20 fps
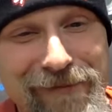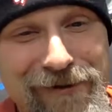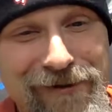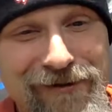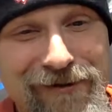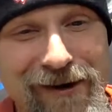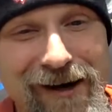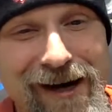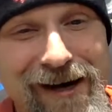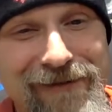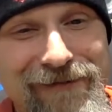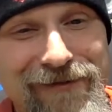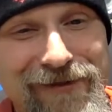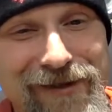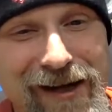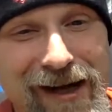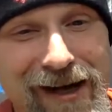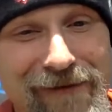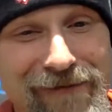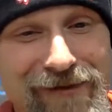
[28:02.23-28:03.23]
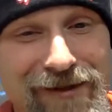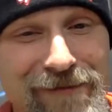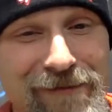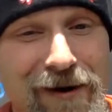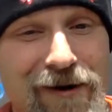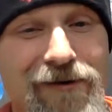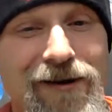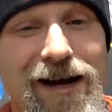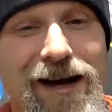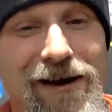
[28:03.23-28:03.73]
your drive shaft?
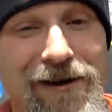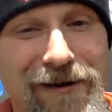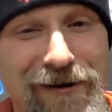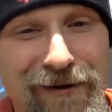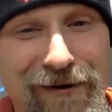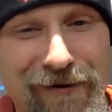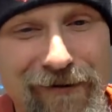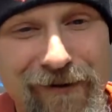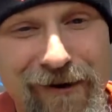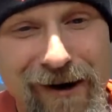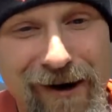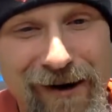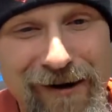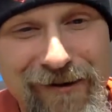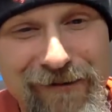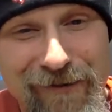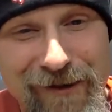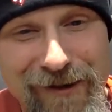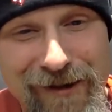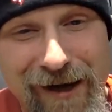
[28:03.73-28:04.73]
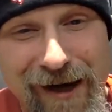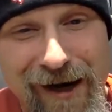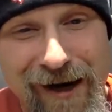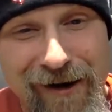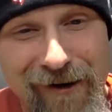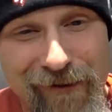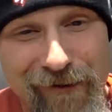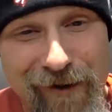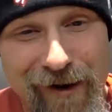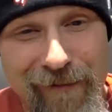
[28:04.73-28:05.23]
Smoke out your garage with
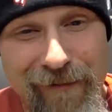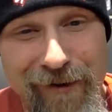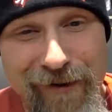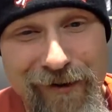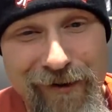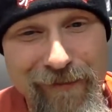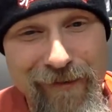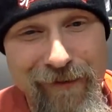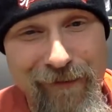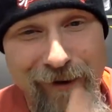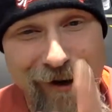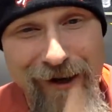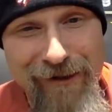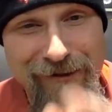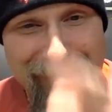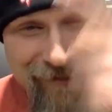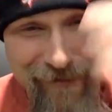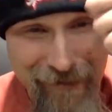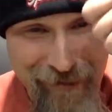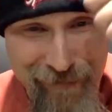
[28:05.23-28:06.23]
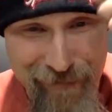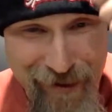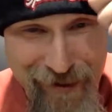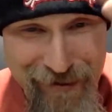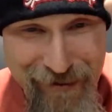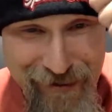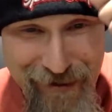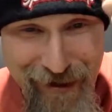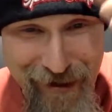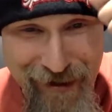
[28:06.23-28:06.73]
tire rubber. You've been watching too
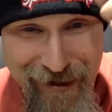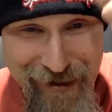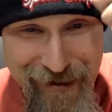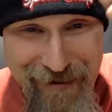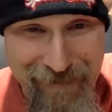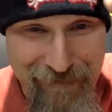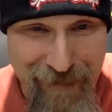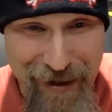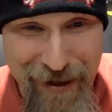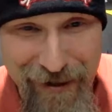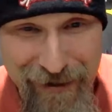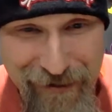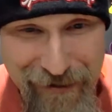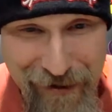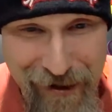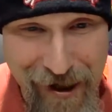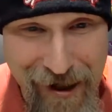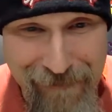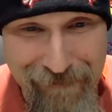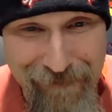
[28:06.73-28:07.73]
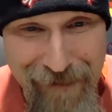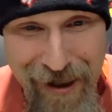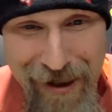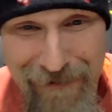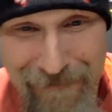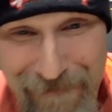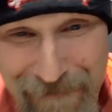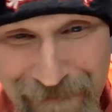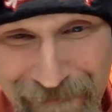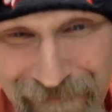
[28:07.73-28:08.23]
much DD Speed Shop, man.